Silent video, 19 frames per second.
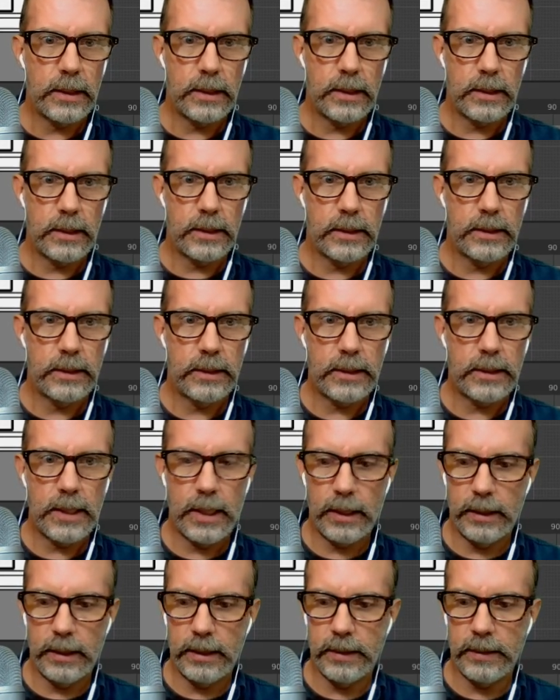scale
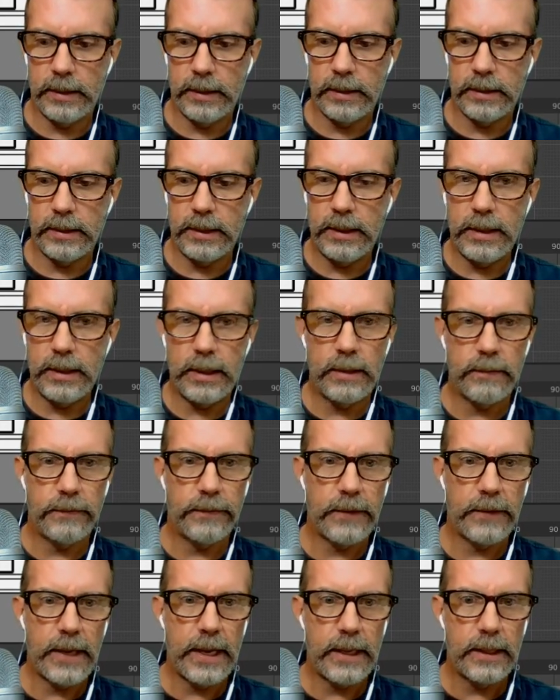it in the Z to
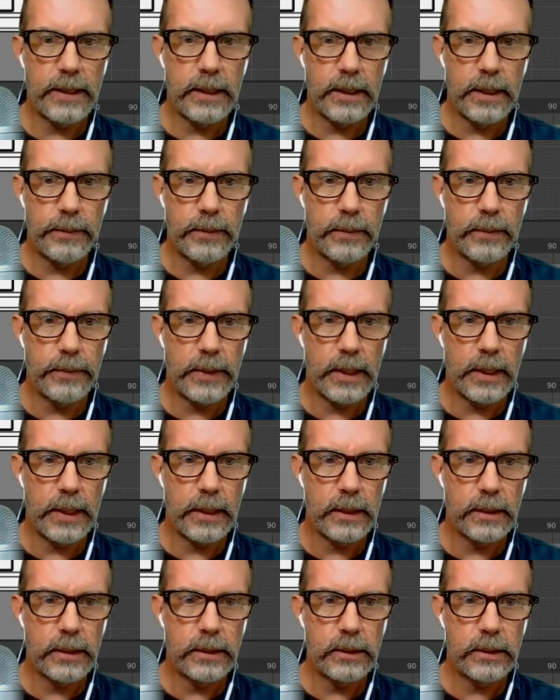flatten it up a bit,
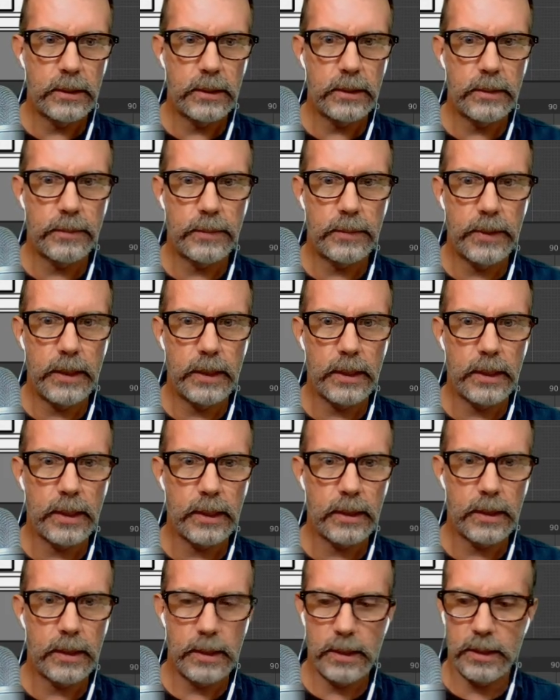just a bit like
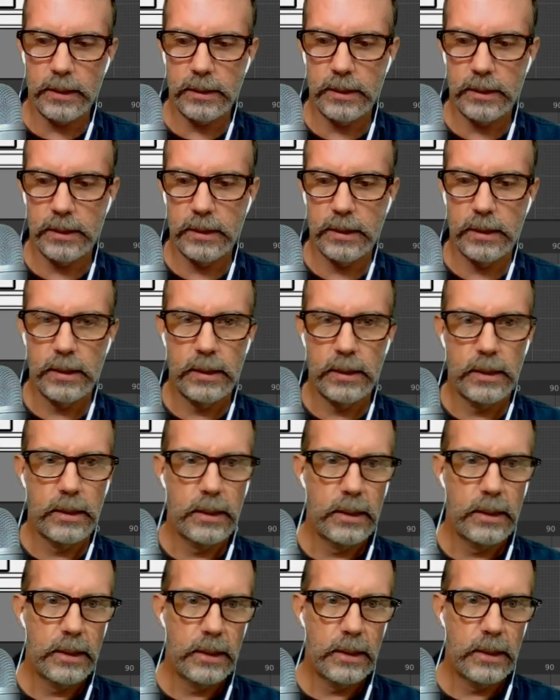this.
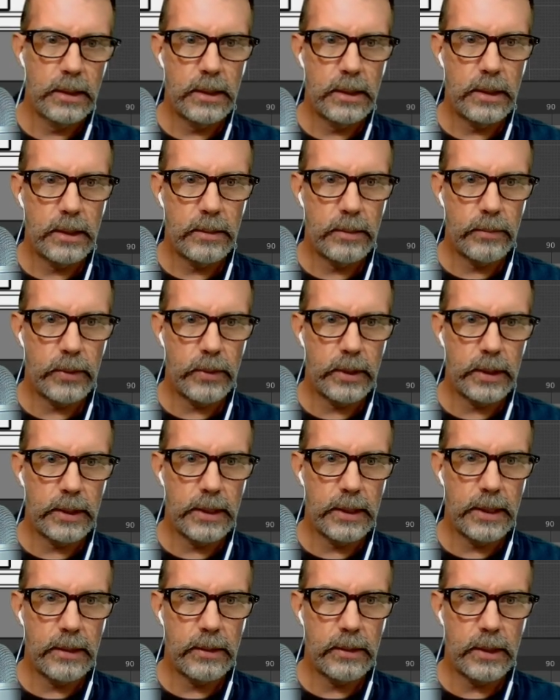Bring it
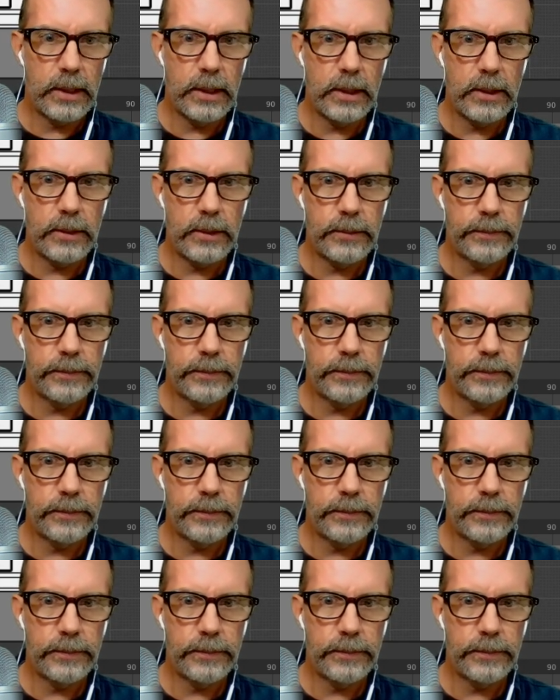down to here.